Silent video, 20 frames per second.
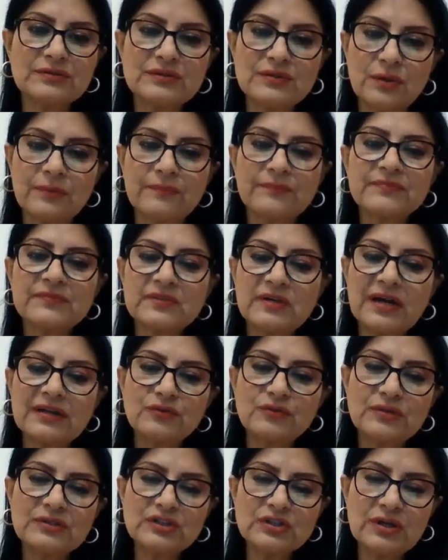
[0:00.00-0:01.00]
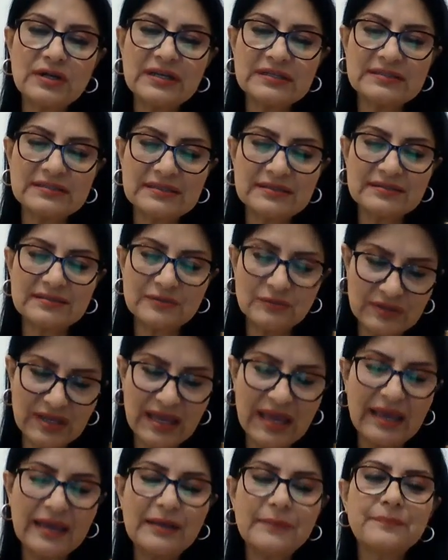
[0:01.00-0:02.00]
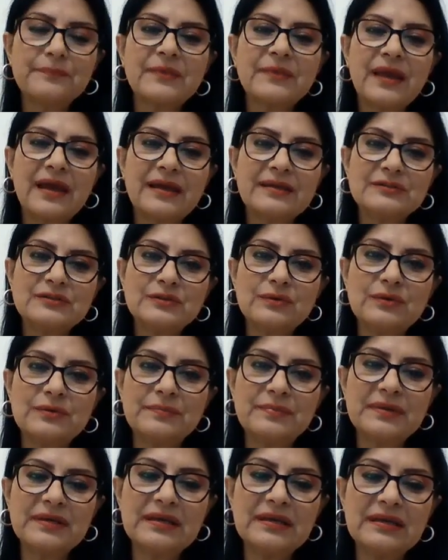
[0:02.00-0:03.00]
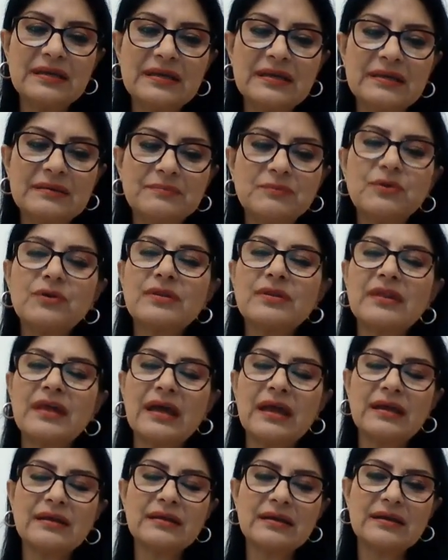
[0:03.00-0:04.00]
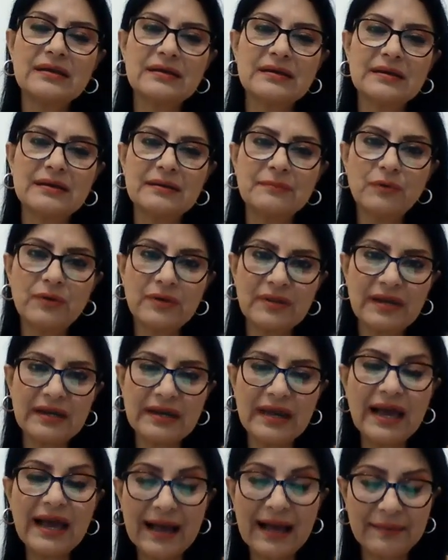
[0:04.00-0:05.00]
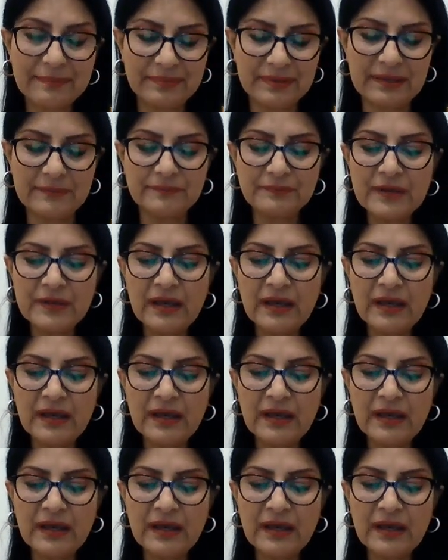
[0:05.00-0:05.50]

So try to enjoy it today and you'll be more than, uh, more than happy.